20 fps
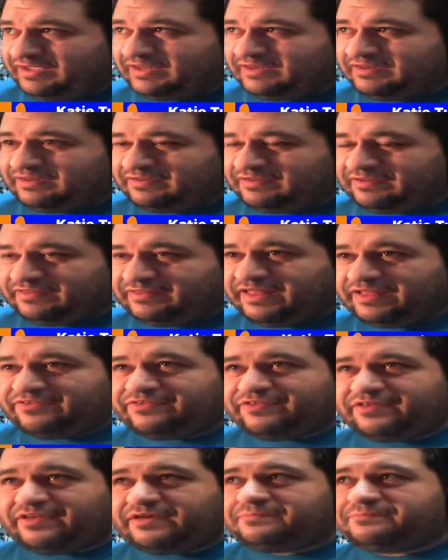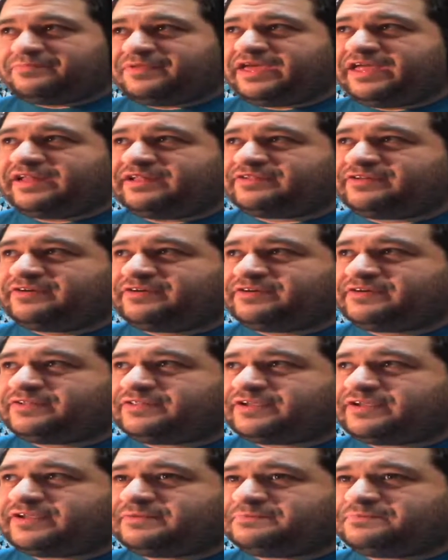And that's Katie
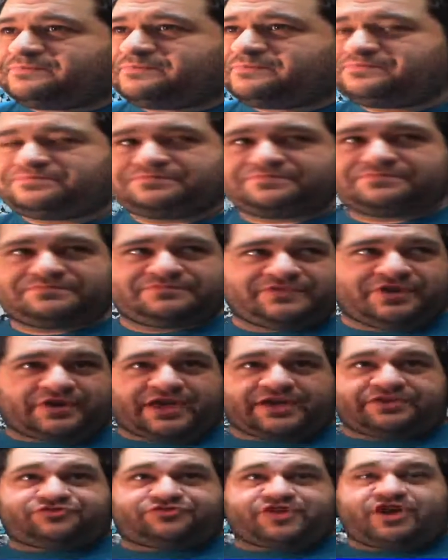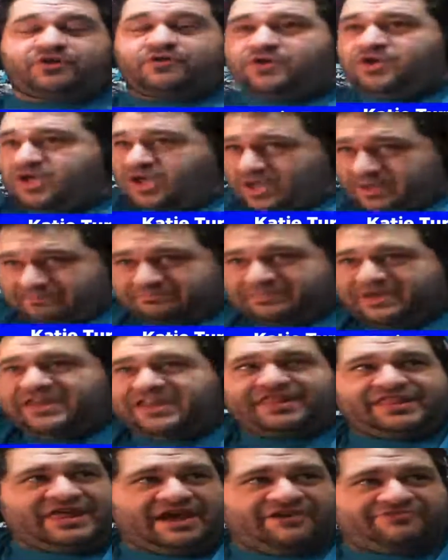Turner there. Okay, so,
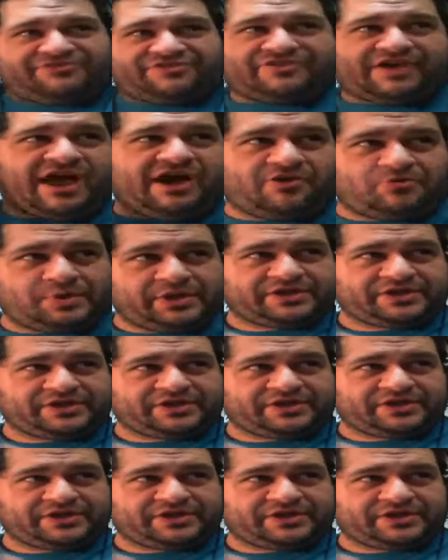minute left, Halloween